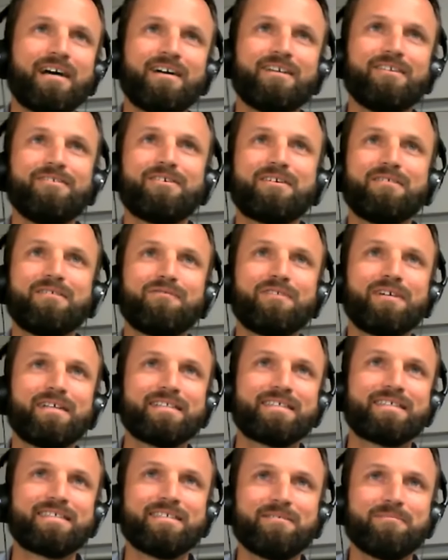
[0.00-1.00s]
how do you
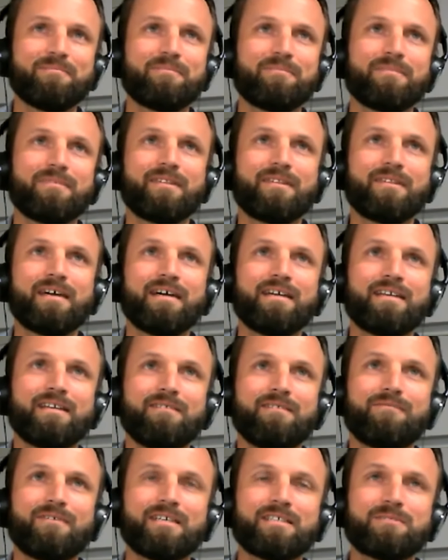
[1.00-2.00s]
convince them that
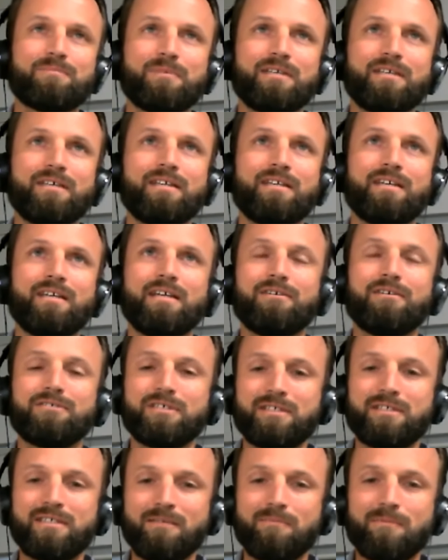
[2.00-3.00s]
investment in
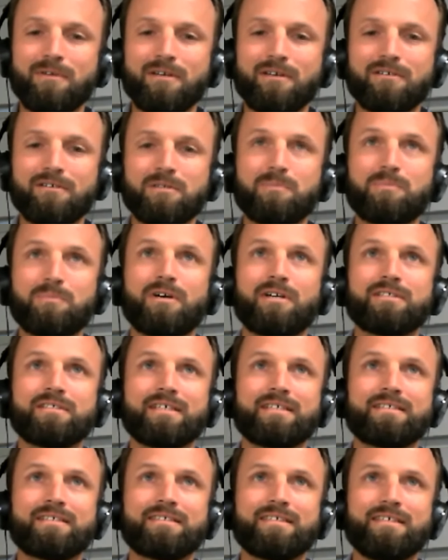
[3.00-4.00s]
energy team and energy
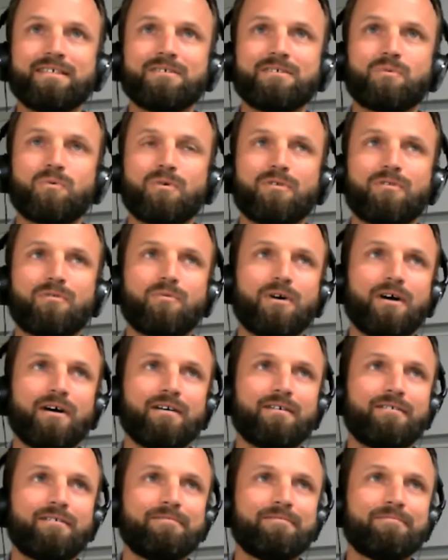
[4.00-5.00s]
projects is
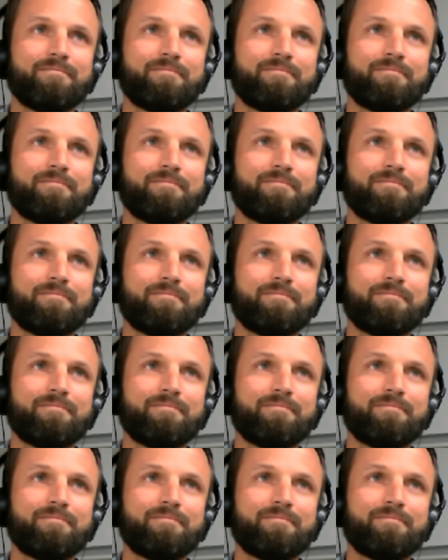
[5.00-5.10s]
worthwhile?